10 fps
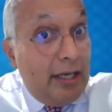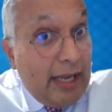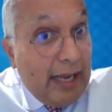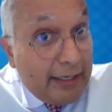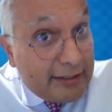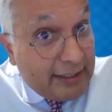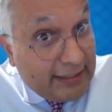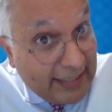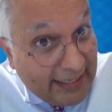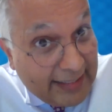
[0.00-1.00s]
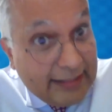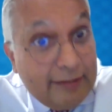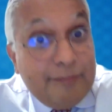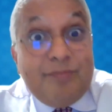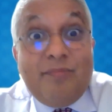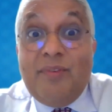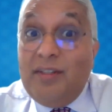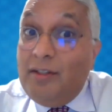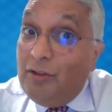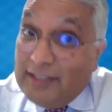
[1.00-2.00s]
And again,
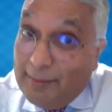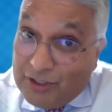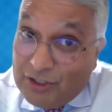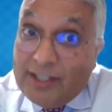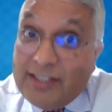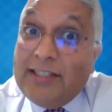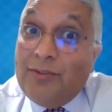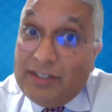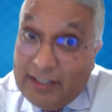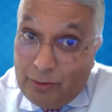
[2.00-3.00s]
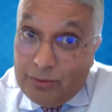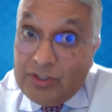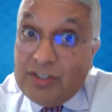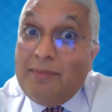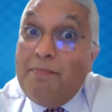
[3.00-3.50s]
demonstrating results,